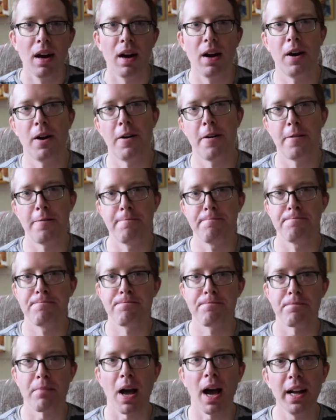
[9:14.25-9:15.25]
Um,
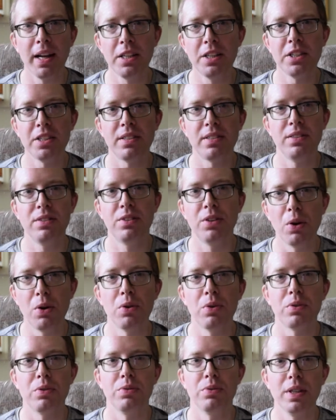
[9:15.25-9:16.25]
I just
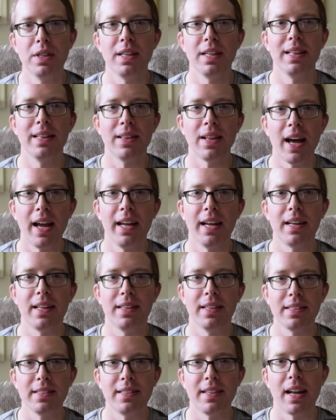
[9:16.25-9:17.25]
don't really like
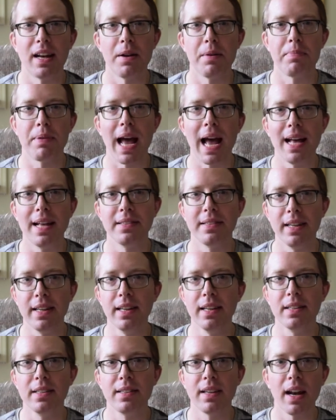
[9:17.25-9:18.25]
the setup as
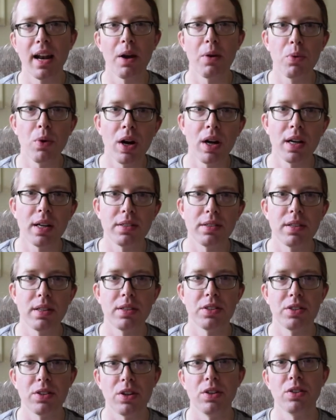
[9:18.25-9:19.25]
is, and I want us to
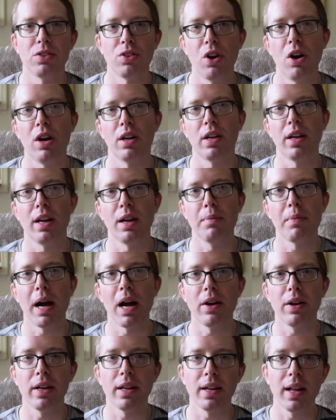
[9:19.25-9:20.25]
start talking
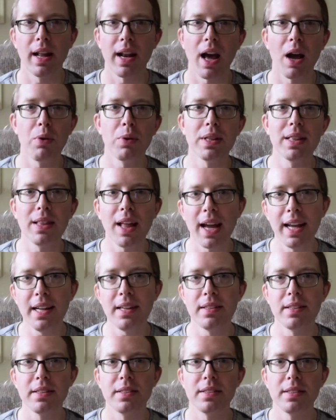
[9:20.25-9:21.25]
about it. And I would
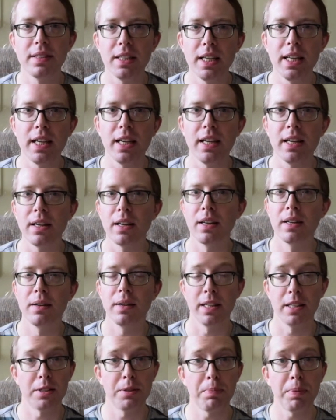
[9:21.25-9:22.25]
like to see,
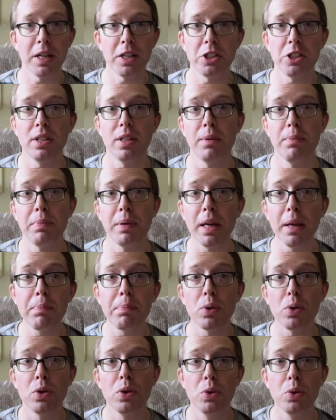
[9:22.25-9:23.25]
especially
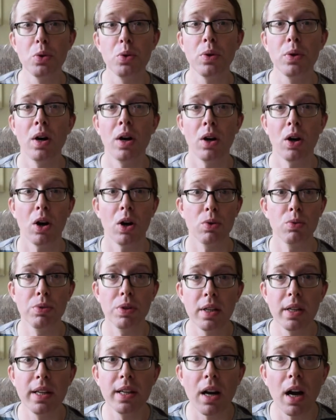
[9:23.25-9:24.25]
people who are
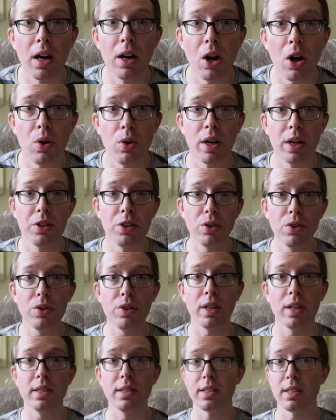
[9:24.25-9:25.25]
really gung-ho on
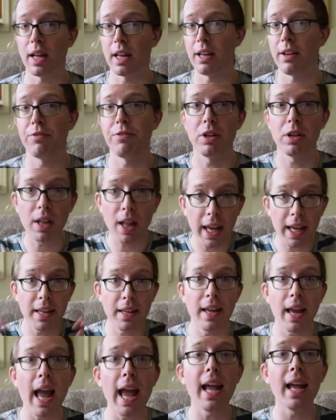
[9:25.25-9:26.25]
unions, like if you're like,
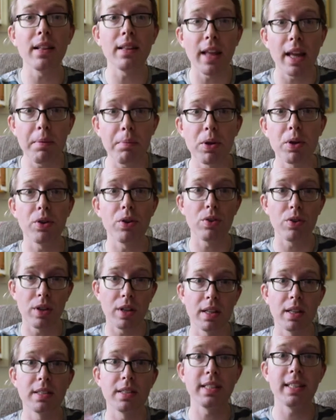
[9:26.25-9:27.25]
yay, labor
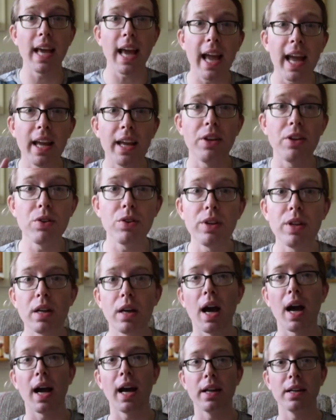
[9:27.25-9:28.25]
unions, yay,
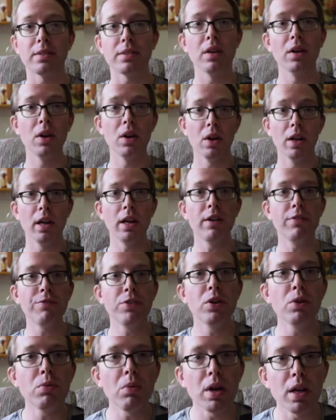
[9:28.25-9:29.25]
unionize,
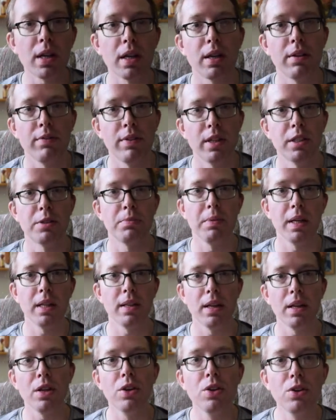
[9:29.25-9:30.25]
if you want to convince me
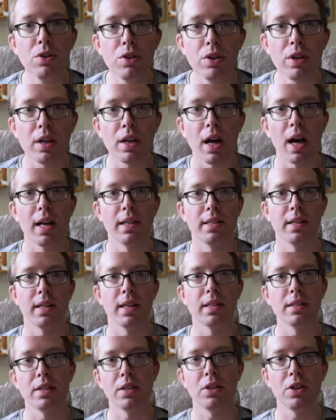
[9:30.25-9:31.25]
that unionizing
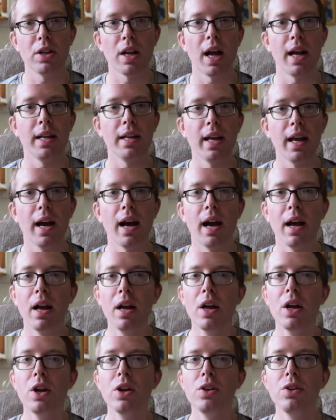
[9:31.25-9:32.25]
is a good idea,
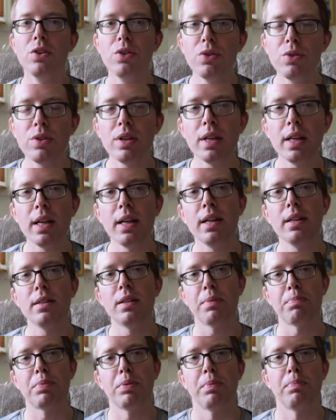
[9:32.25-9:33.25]
you need
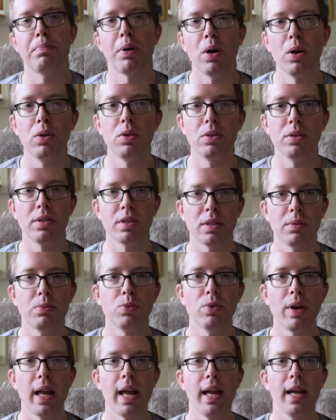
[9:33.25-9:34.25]
to propose
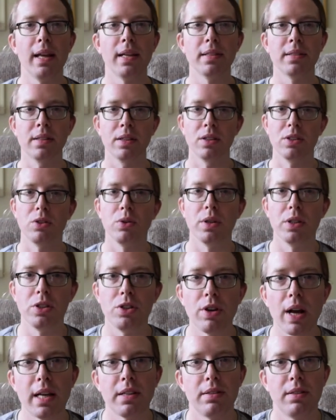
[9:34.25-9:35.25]
some ways to
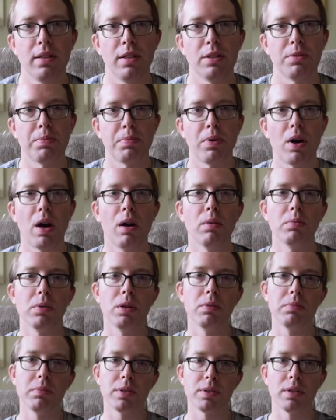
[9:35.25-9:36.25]
address these
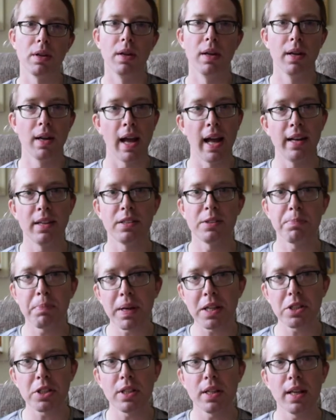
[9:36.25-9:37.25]
problems. And
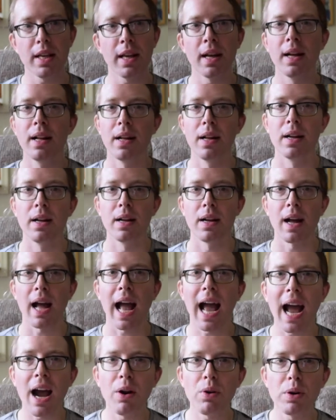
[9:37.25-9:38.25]
especially,
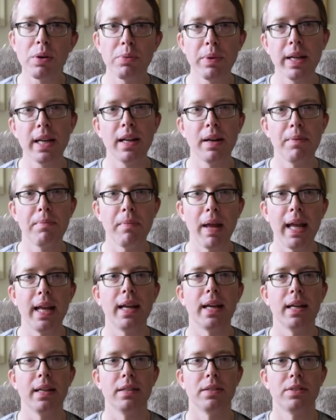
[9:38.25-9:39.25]
how are we going to
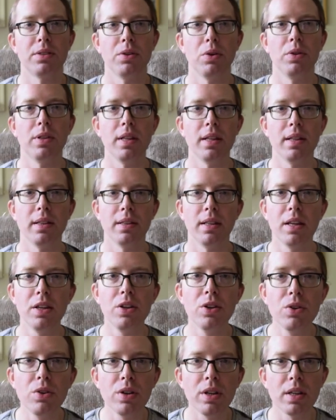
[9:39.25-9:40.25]
make it so that the
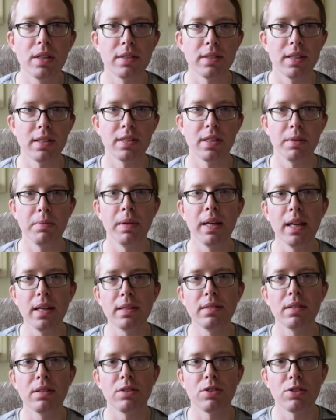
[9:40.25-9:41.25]
union system
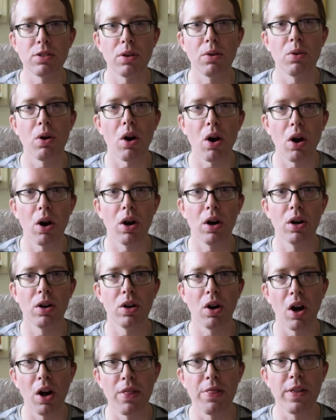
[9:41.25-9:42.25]
isn't so hard
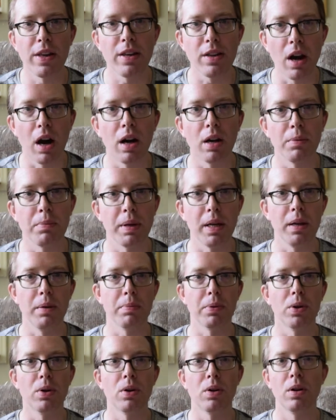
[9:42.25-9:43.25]
on the young
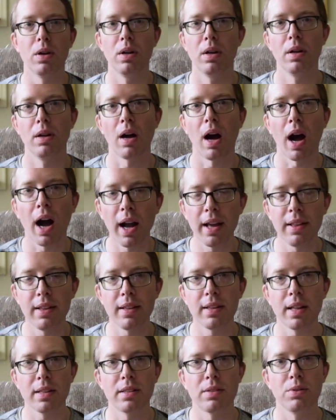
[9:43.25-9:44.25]
people? I
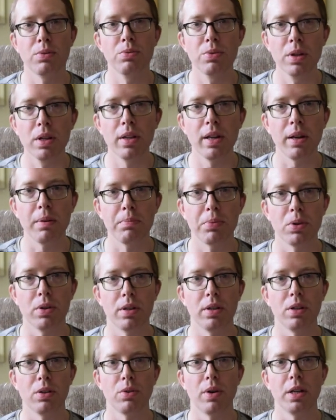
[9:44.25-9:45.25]
think that's a really
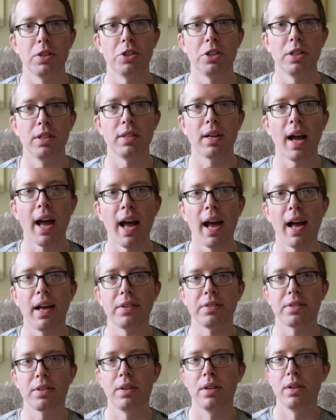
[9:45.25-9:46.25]
important question to
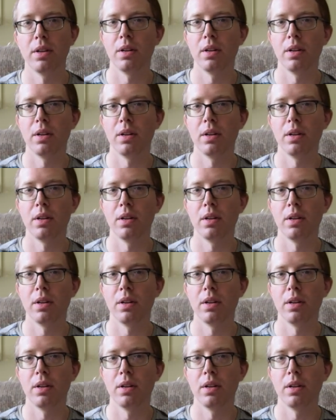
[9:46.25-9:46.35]
ask.